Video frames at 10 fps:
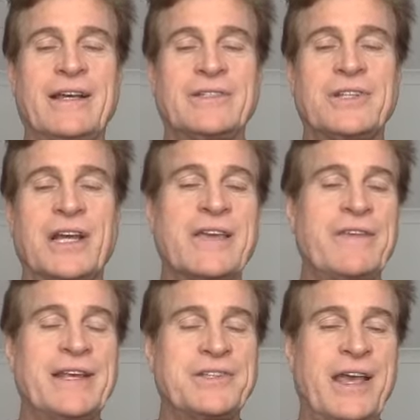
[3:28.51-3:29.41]
Because I'll give
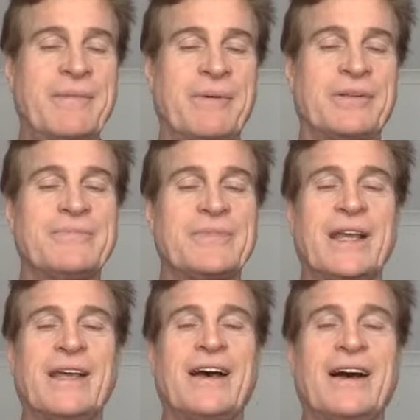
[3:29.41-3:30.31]
you an example.
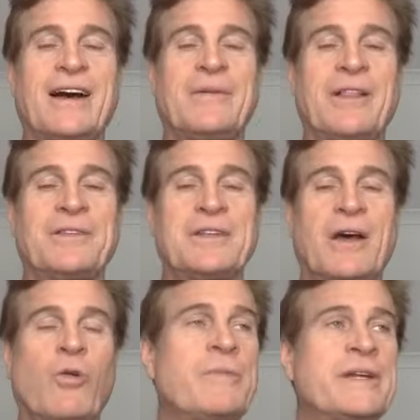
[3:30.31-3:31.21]

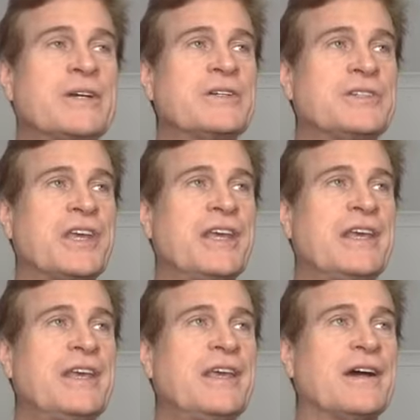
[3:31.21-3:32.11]
A woman could
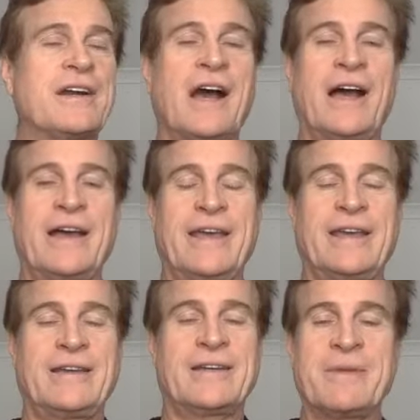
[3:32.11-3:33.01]
see a
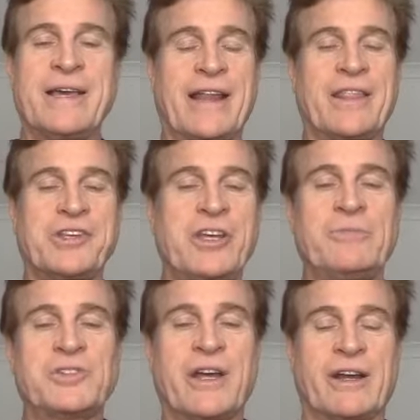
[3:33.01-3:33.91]
guy coming out of the
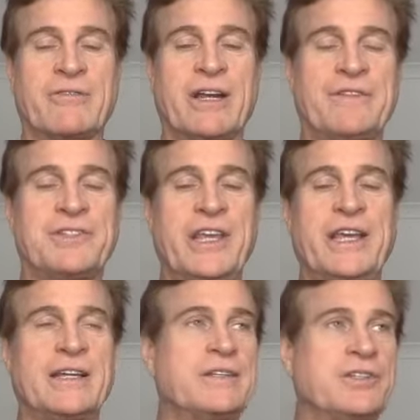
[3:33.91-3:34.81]
gym who's got a great
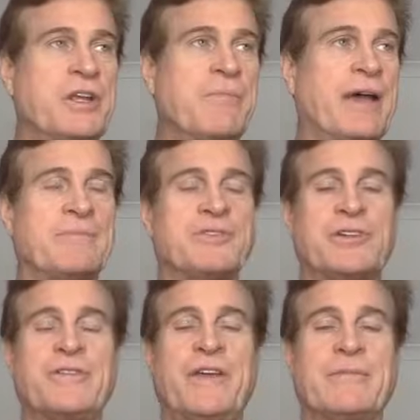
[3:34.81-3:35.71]
physique, and she might
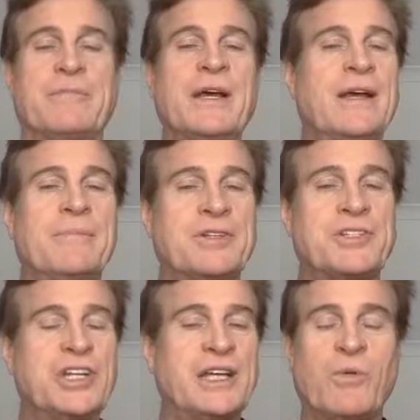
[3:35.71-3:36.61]
observe him. But
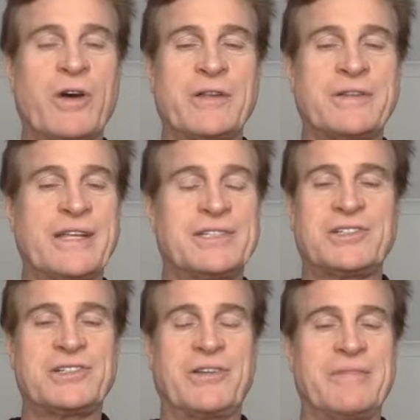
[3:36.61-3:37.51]
she doesn't want to
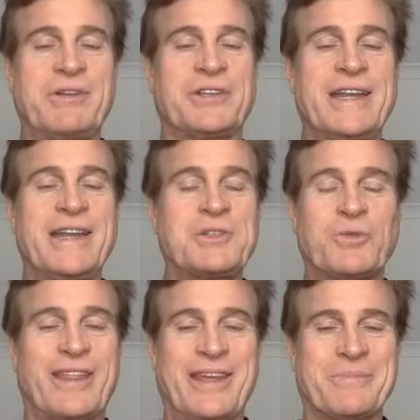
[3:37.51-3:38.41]
necessarily build a nest
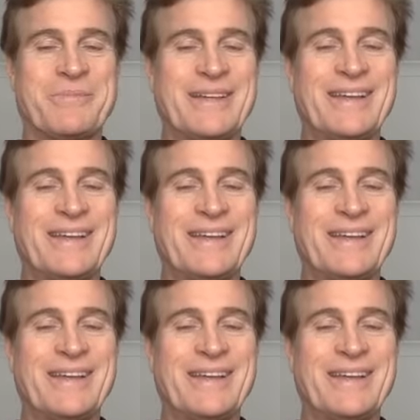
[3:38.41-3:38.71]
with him.